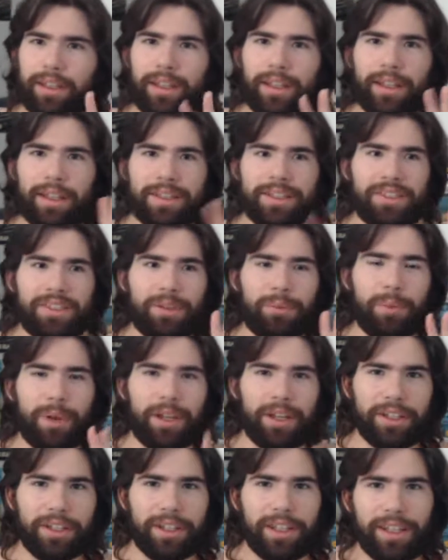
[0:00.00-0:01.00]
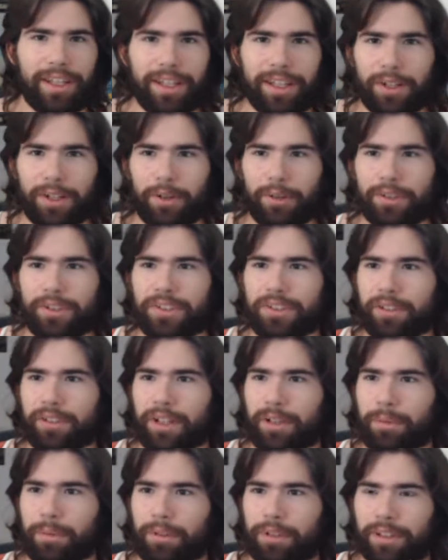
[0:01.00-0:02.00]
a semi-known
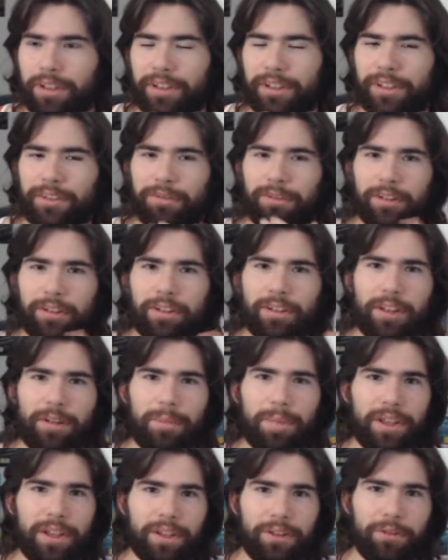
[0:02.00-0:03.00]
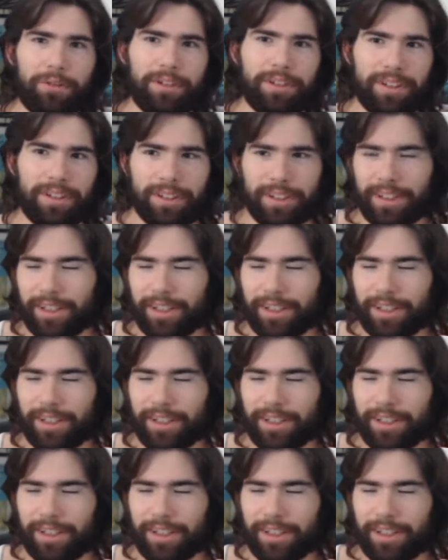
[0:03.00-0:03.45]
celebrity for Club Penguin,